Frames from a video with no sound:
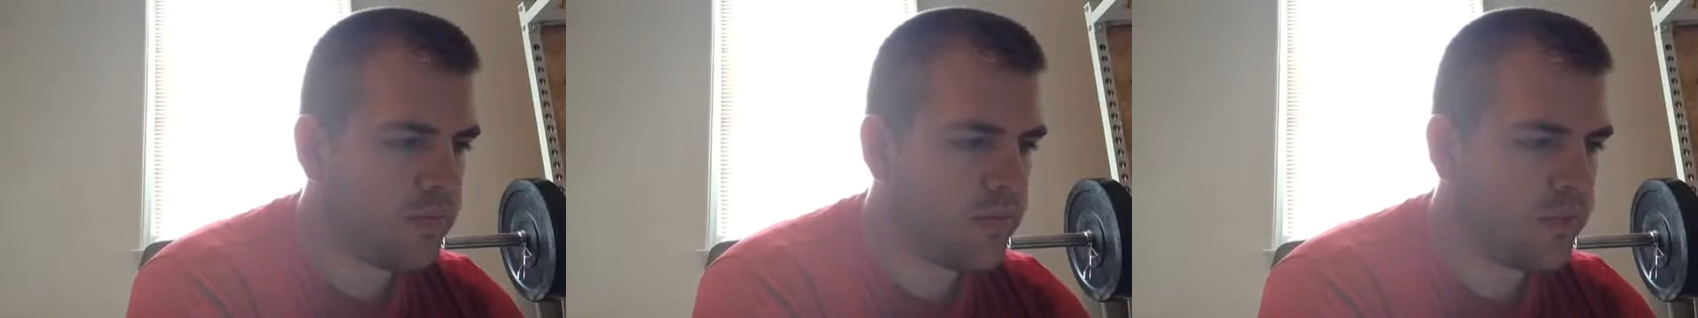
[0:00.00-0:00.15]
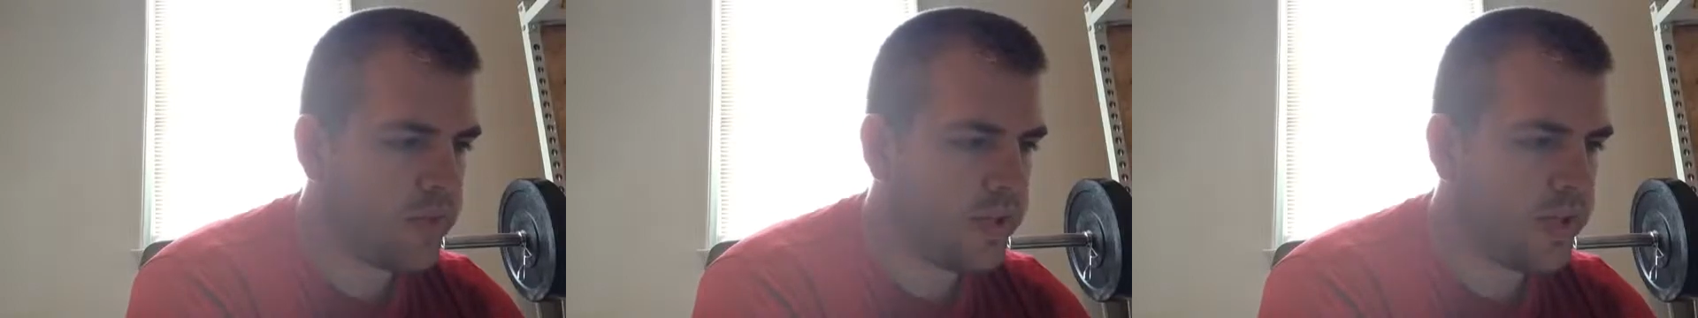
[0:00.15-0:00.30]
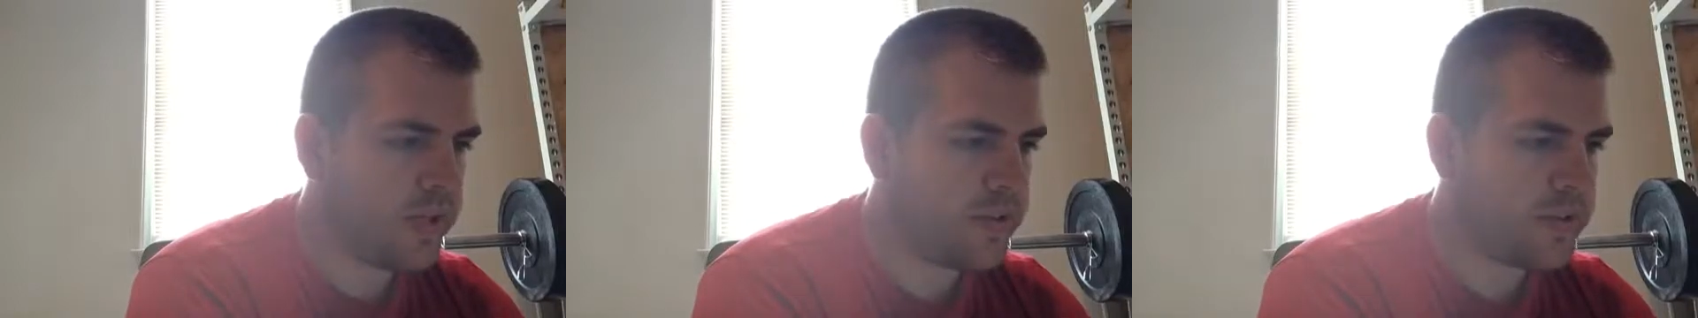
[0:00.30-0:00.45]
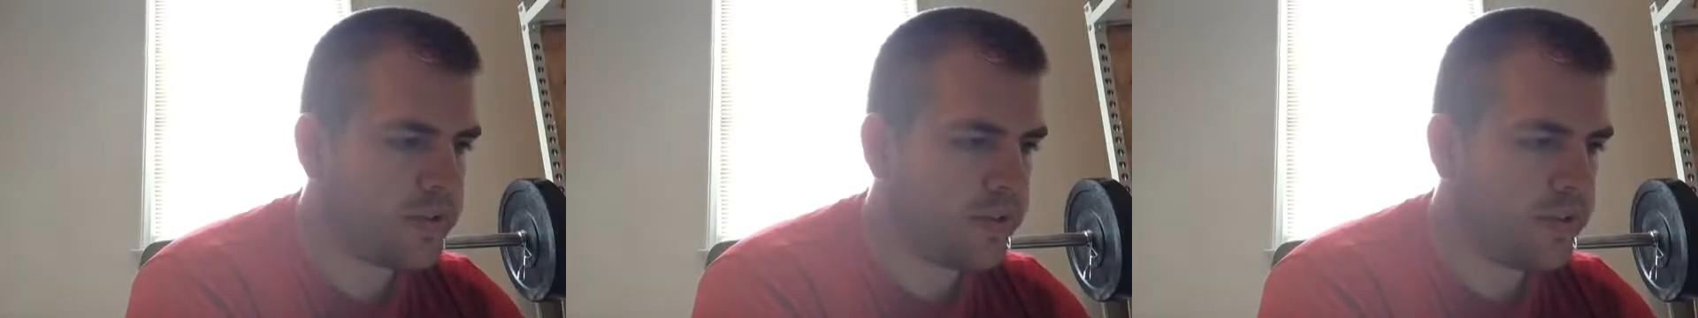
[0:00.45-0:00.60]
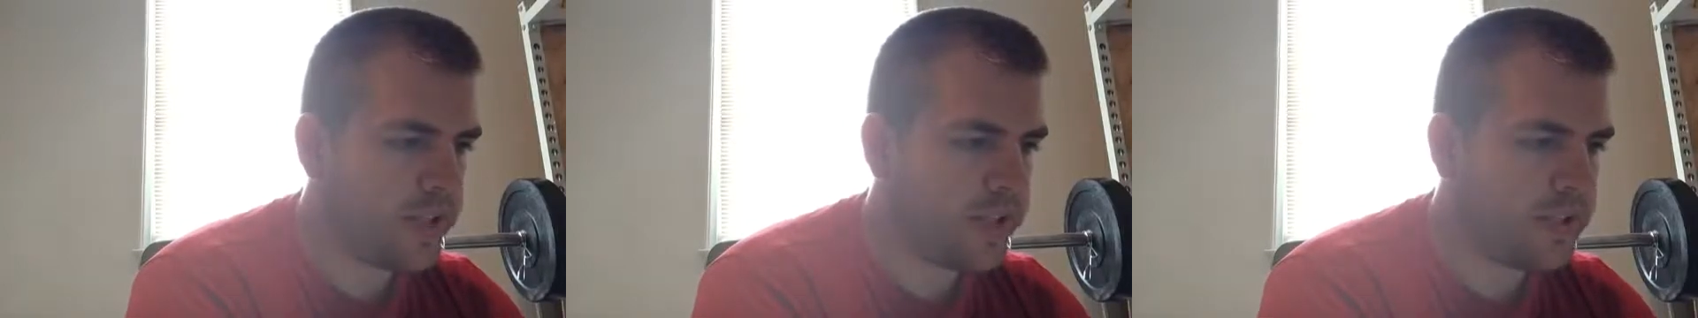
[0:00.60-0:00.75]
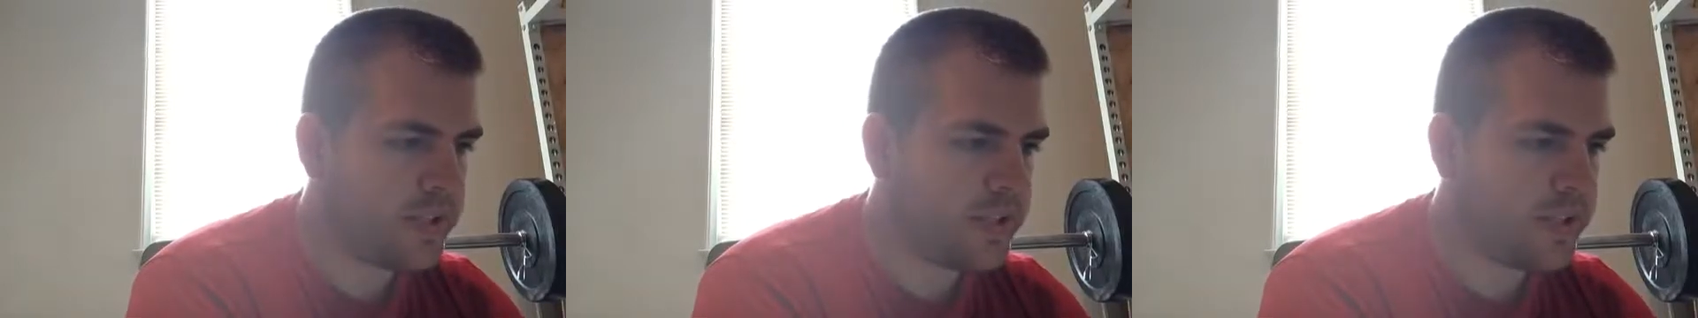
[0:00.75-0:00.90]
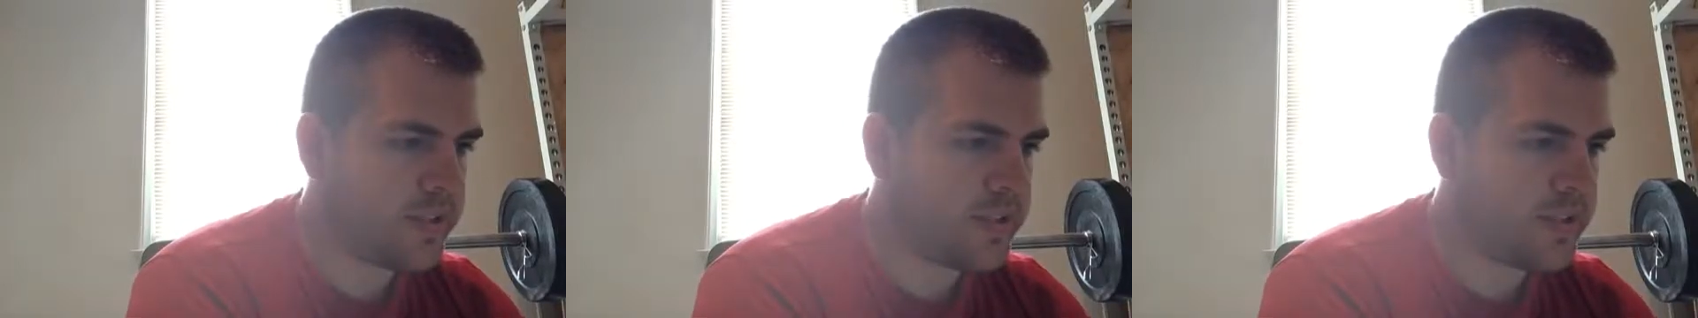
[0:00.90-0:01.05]
Yeah, so
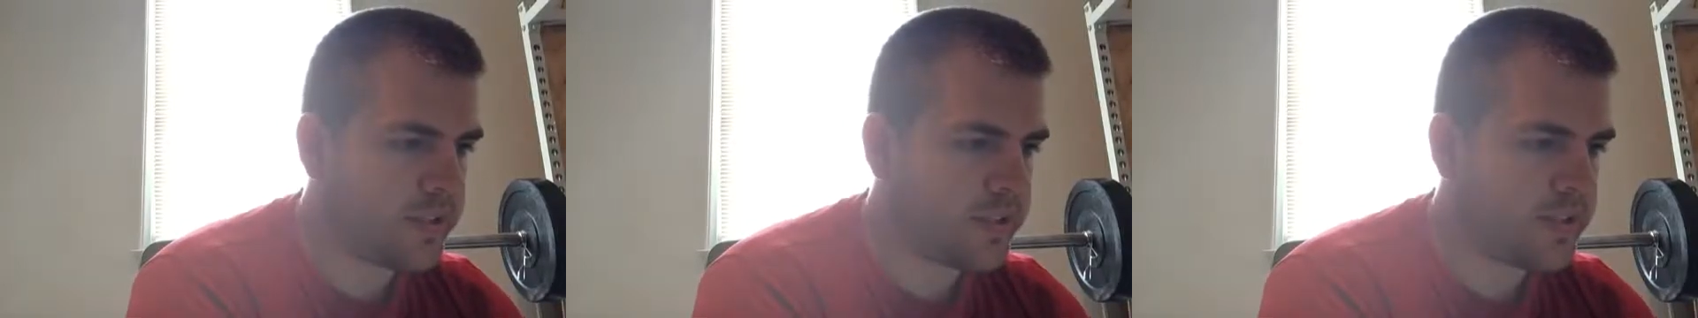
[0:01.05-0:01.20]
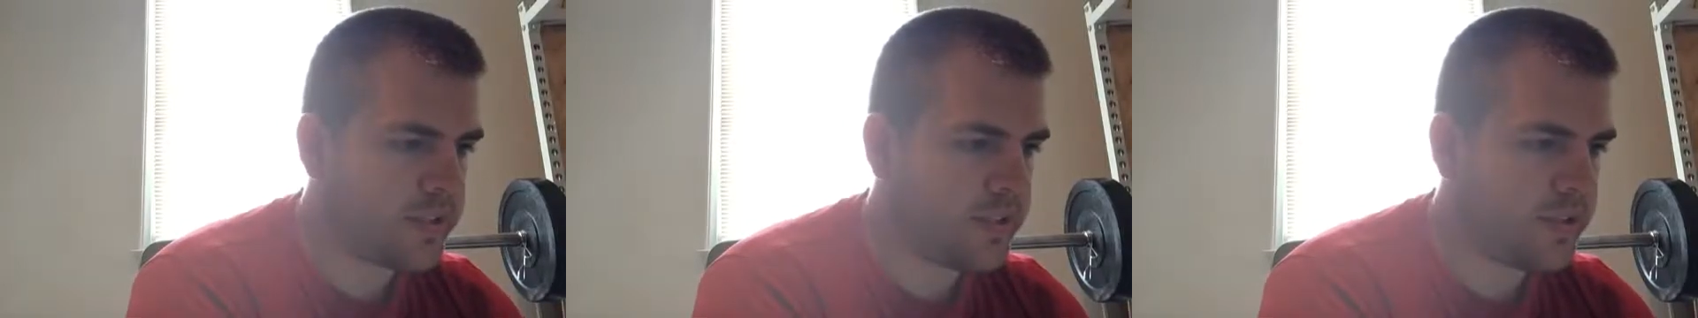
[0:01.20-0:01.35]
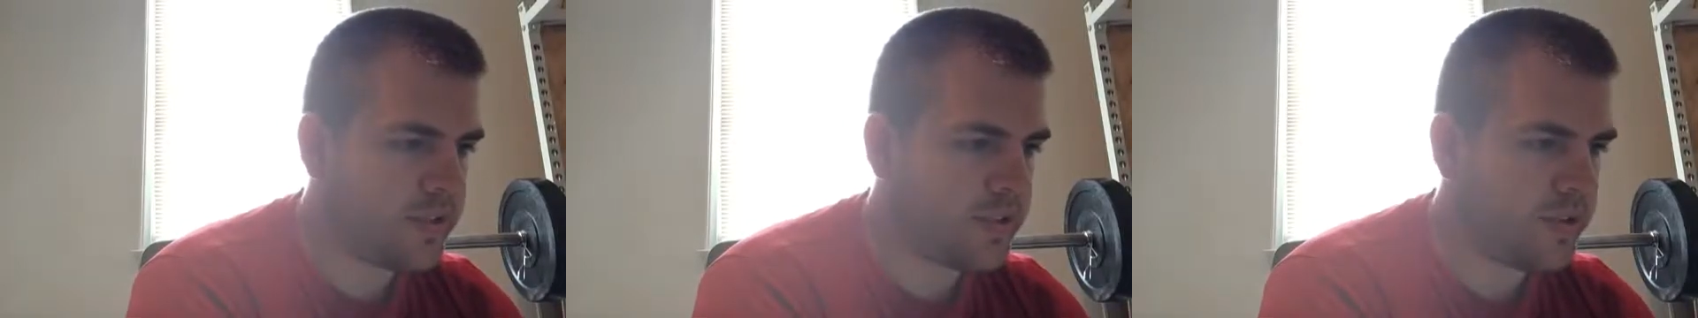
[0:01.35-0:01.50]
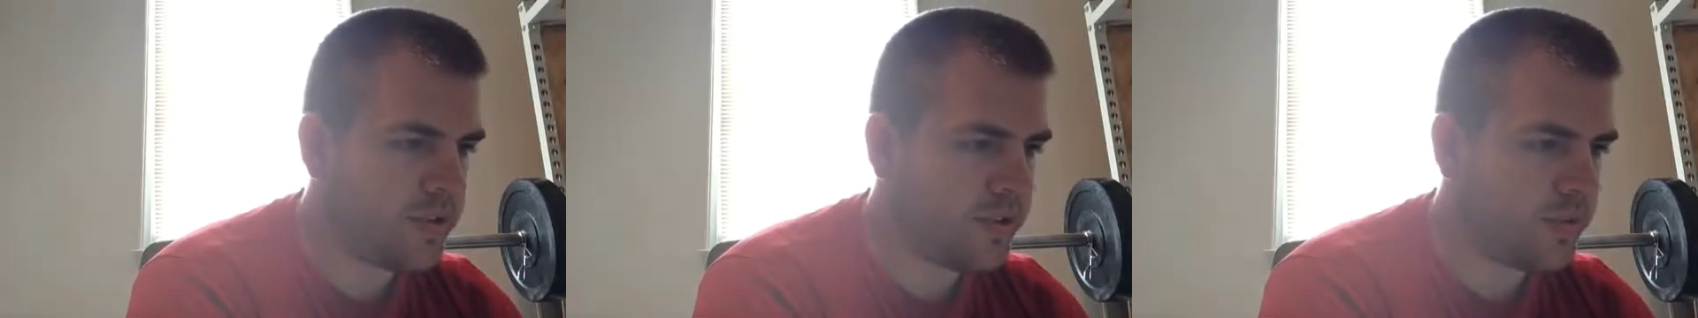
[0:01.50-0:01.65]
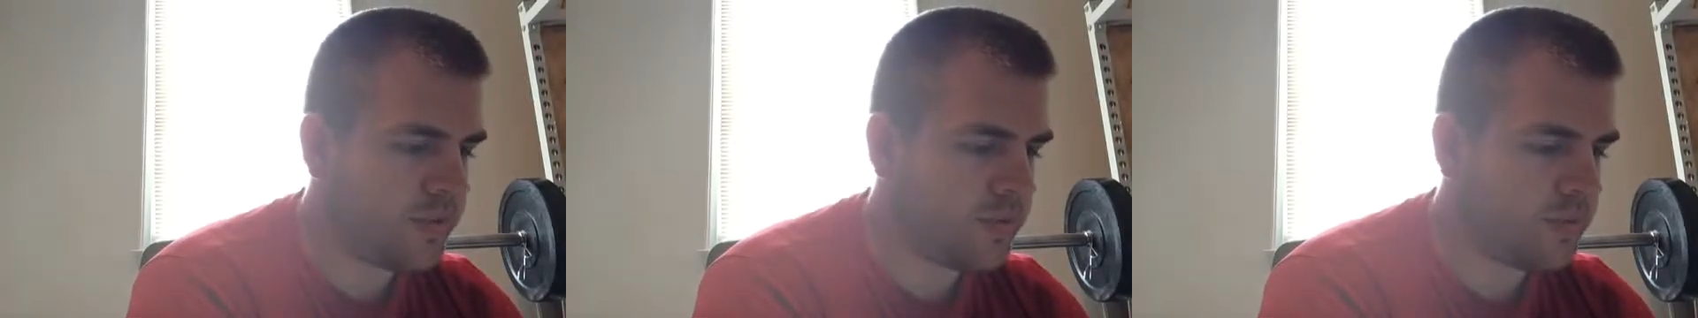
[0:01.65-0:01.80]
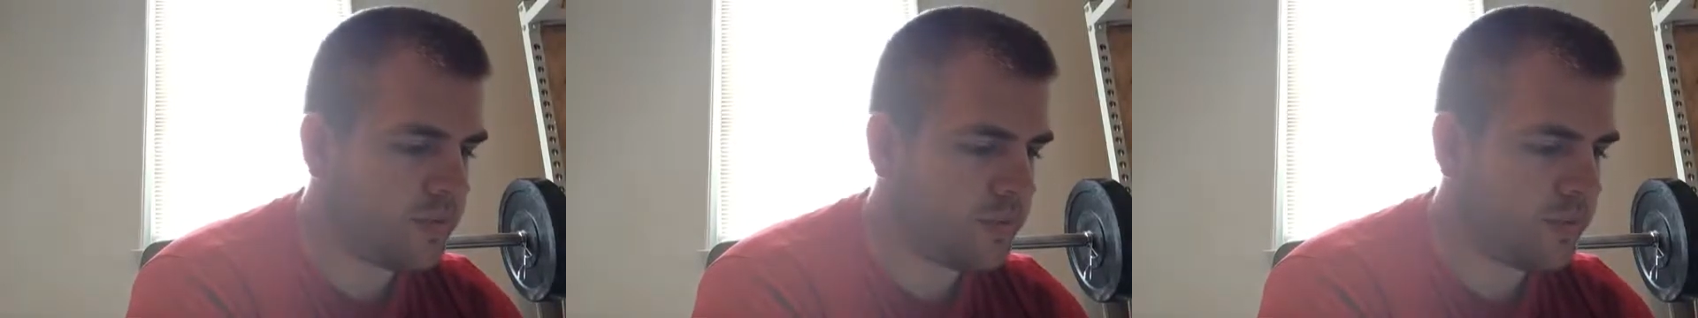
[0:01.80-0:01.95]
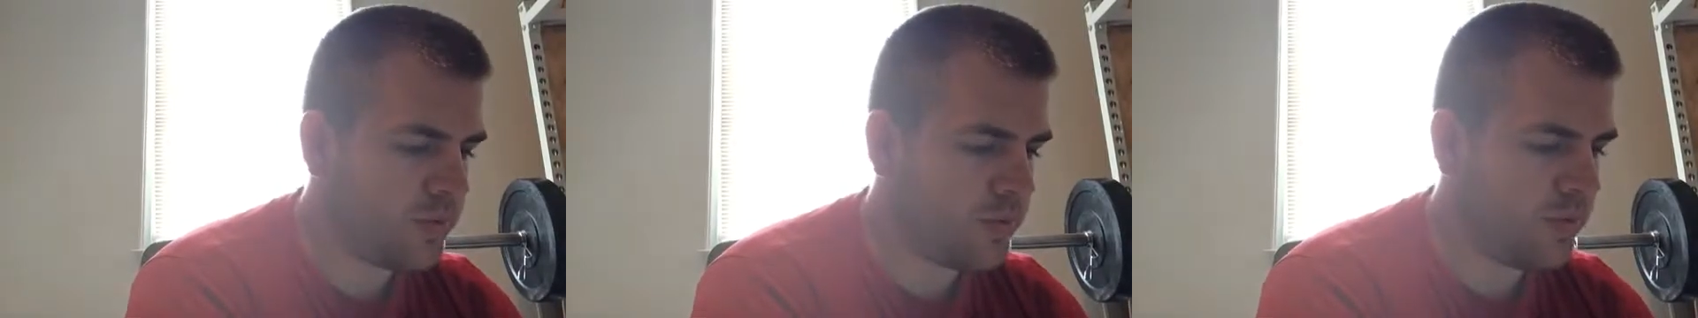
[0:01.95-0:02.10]
1962.
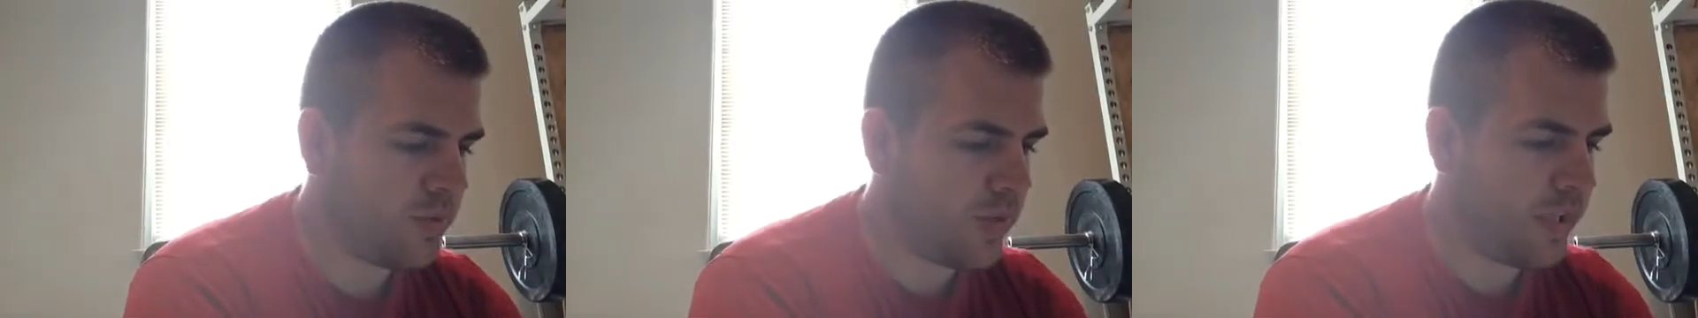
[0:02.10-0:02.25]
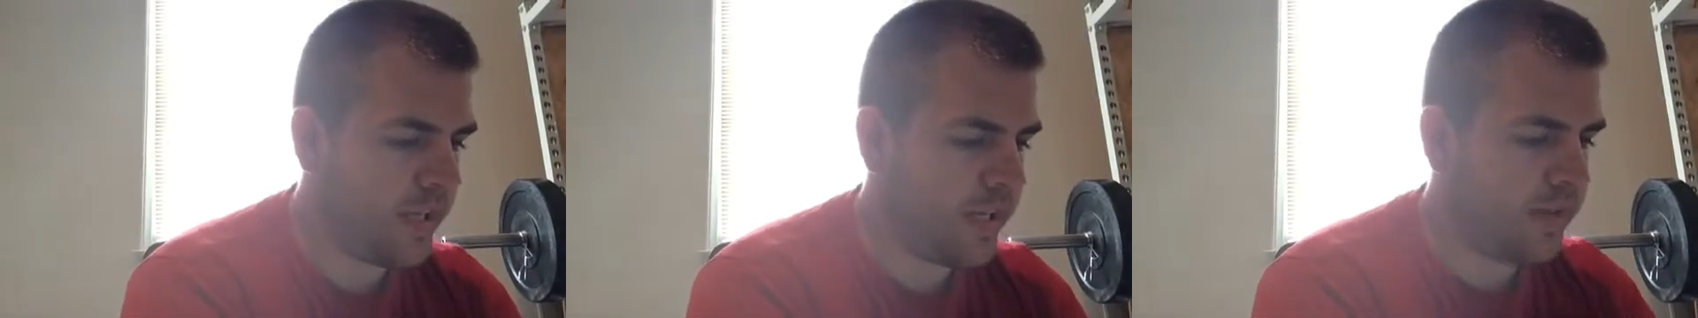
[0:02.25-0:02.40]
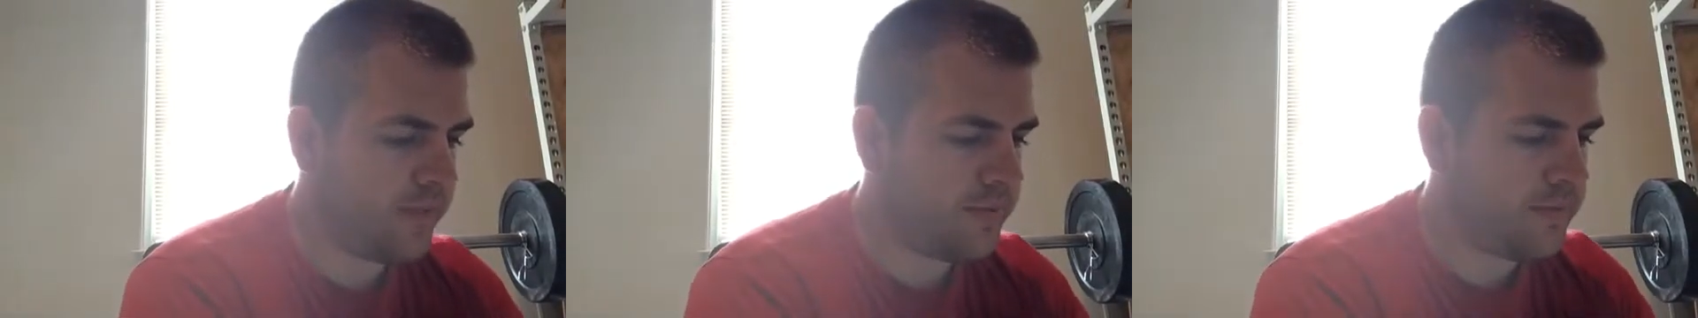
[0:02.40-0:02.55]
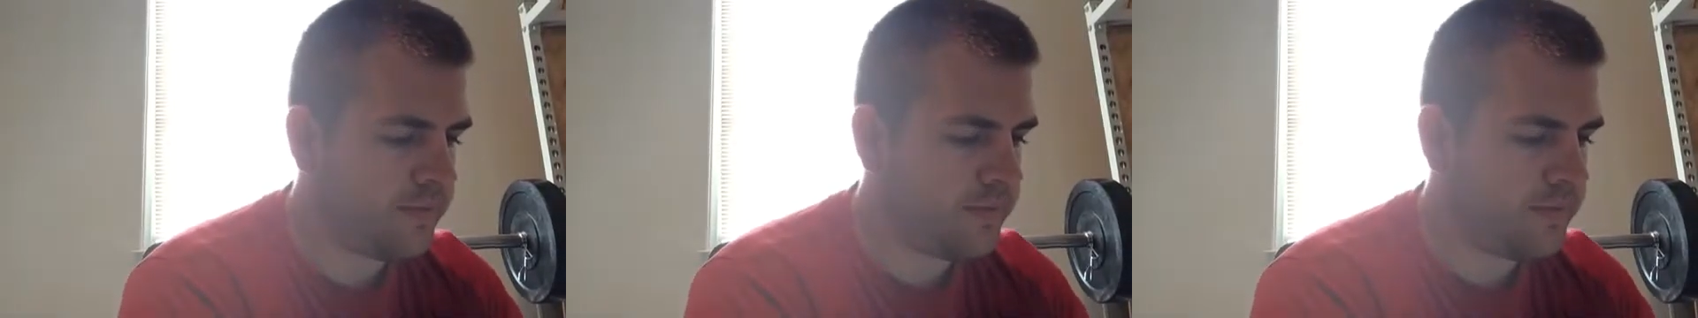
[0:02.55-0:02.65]
We'll do that.